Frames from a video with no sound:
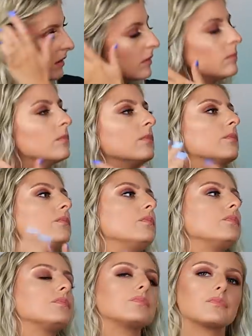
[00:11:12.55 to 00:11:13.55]

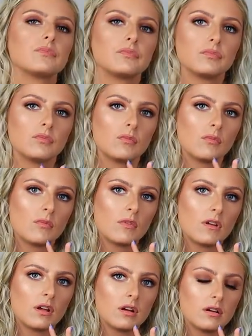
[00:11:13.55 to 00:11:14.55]

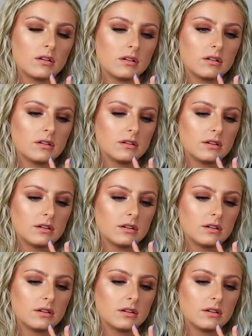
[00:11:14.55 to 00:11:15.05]
This person isn't speaking.